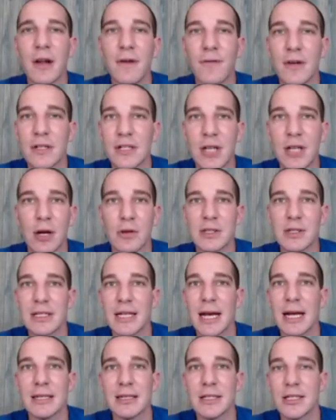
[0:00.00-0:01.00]
if a zone
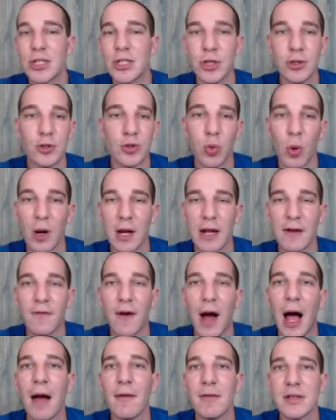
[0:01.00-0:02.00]
says
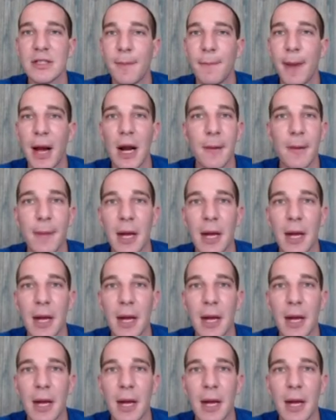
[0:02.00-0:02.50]
225 is the bare